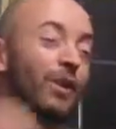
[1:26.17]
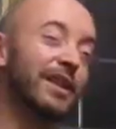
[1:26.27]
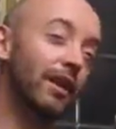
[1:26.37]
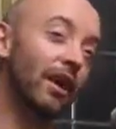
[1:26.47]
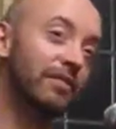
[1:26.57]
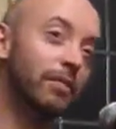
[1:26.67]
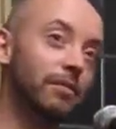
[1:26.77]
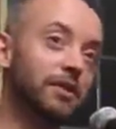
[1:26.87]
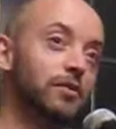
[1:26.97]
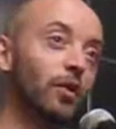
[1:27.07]
With died
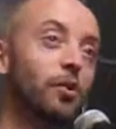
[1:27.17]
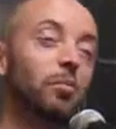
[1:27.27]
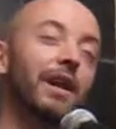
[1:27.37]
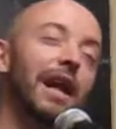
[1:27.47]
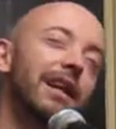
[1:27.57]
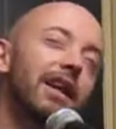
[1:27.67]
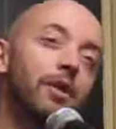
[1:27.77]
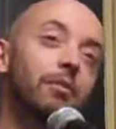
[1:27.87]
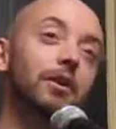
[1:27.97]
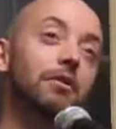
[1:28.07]
from a swoop, an
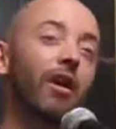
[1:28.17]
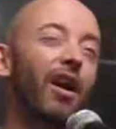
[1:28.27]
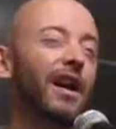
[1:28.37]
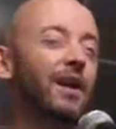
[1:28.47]
inhuman cry,